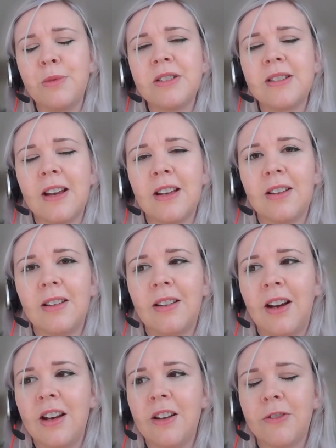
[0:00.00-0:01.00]
almost like
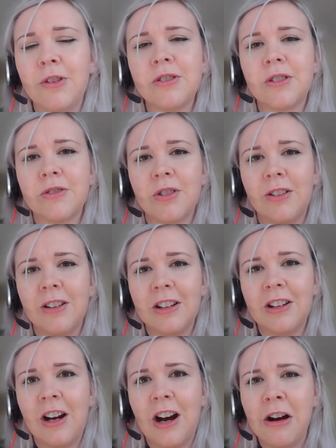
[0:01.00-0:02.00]
kind of cruise control
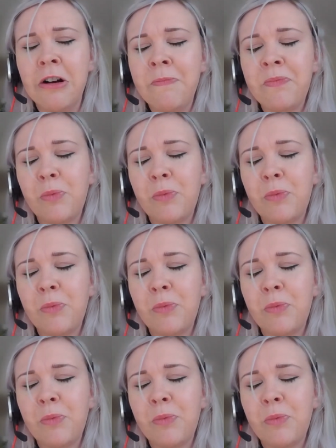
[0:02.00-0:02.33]
on a car.